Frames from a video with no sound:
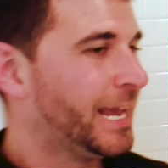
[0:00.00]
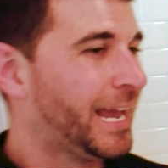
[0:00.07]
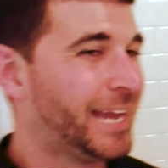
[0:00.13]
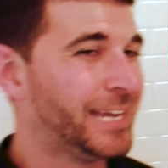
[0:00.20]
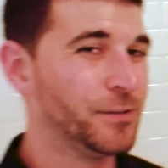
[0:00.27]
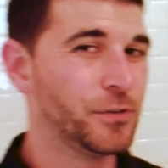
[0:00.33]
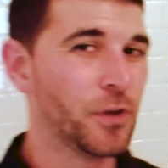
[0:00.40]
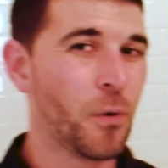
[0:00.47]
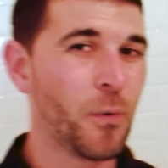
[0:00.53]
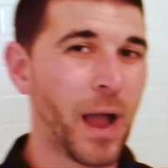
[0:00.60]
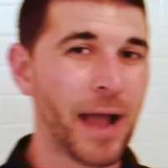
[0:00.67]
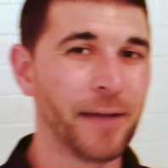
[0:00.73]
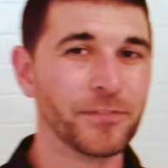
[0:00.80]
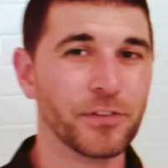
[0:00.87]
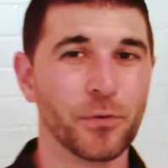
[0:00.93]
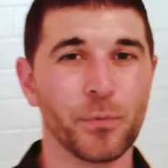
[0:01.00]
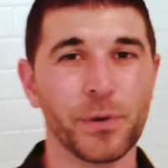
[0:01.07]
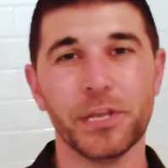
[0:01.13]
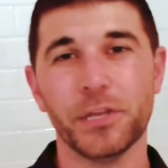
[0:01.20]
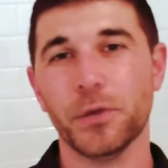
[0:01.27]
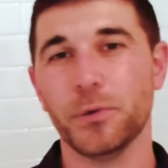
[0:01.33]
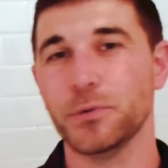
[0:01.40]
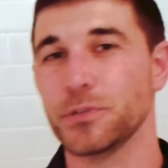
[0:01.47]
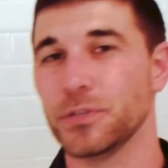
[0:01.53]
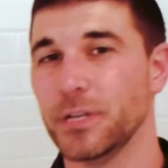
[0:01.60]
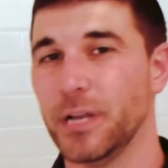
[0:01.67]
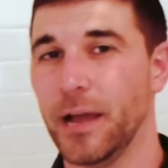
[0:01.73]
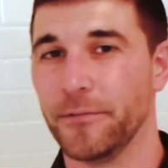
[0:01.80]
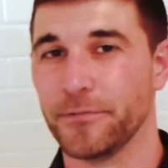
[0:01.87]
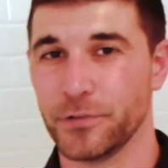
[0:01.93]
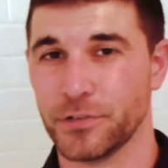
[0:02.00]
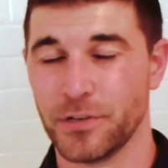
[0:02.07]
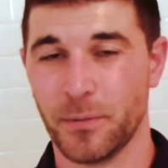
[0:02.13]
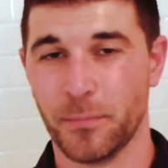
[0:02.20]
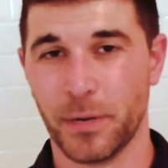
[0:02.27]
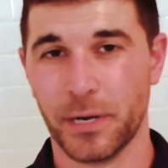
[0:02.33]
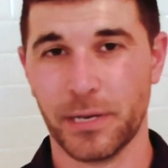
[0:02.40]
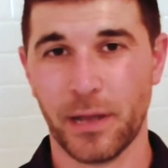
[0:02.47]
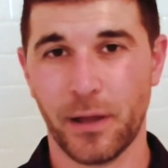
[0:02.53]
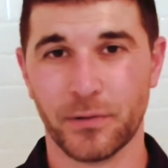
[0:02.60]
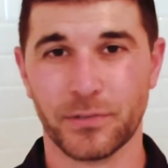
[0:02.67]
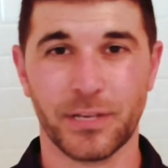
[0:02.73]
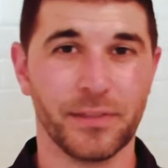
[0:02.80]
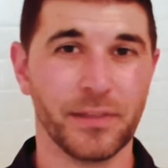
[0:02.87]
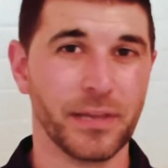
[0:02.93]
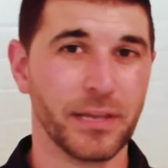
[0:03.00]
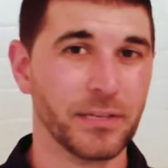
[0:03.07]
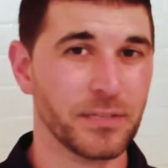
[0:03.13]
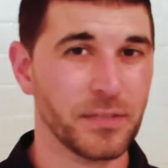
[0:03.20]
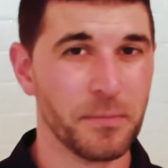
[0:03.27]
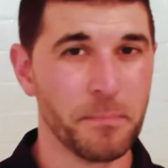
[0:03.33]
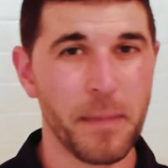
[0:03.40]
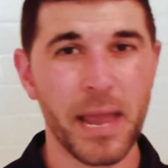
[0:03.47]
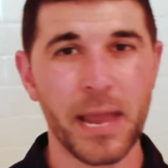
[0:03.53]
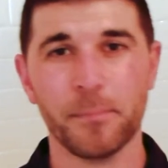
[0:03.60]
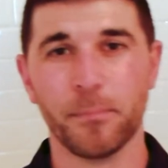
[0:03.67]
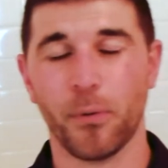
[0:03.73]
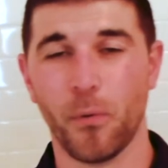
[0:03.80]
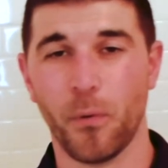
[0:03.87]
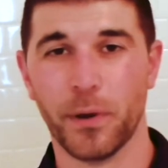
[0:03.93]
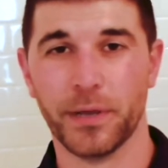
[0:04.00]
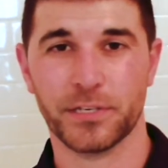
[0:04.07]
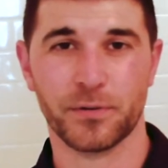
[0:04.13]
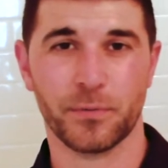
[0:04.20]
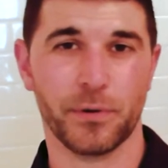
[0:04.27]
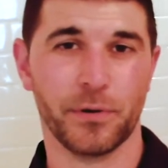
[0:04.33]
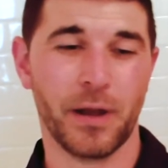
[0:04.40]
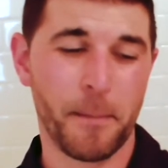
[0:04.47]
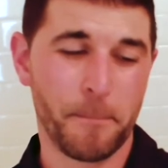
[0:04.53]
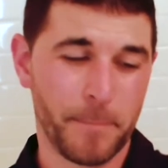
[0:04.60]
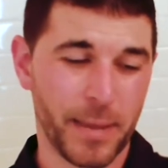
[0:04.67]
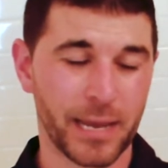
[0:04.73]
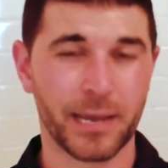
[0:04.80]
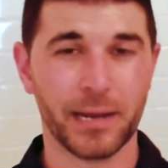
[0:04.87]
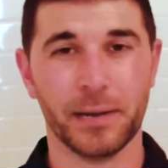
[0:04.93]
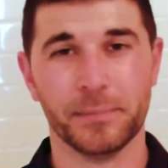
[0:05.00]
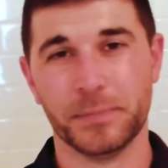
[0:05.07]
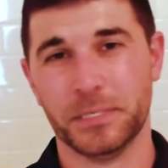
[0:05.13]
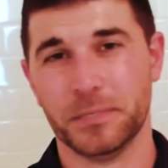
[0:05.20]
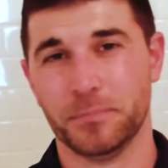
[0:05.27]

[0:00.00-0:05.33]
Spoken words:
and you don't have to reuse it after somebody else, I think is the main point. So we're not picking up these